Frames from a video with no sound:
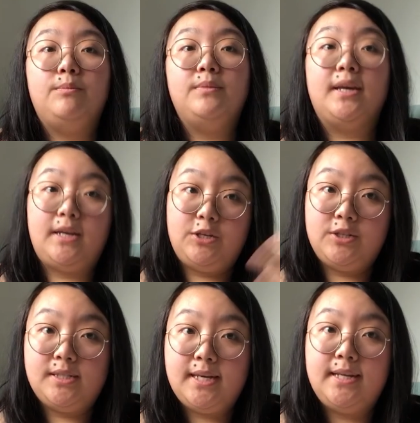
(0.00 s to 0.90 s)
Like I
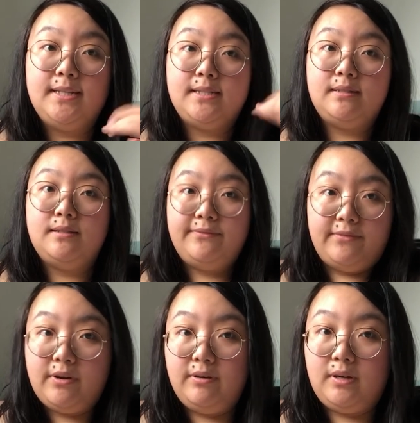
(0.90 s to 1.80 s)
just said, it's
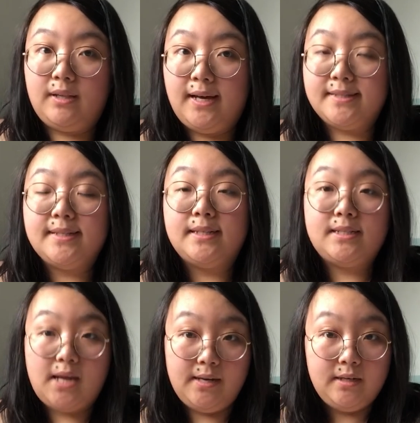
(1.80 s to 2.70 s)
a classic
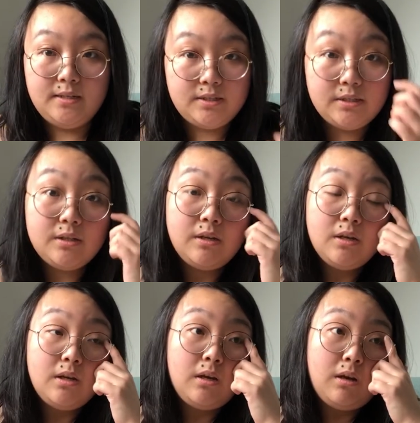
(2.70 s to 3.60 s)
tennis
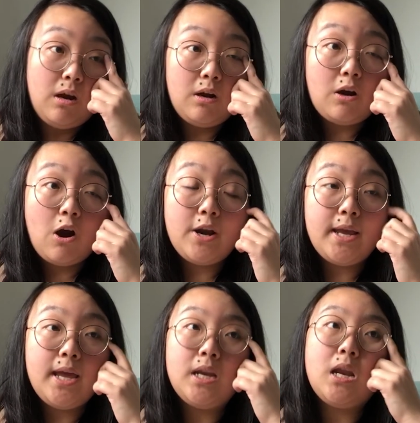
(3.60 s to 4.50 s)

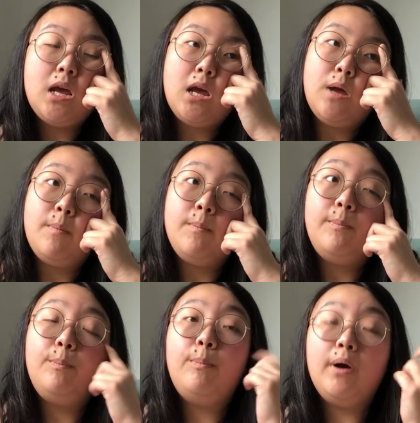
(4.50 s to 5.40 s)
cardigan,
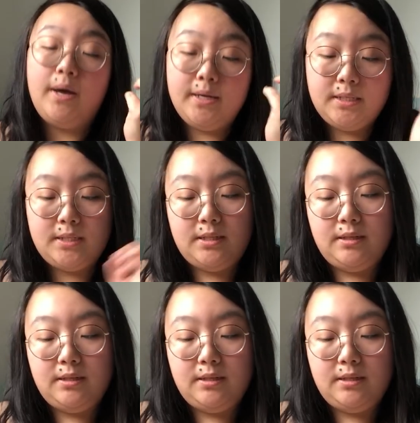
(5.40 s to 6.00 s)
but...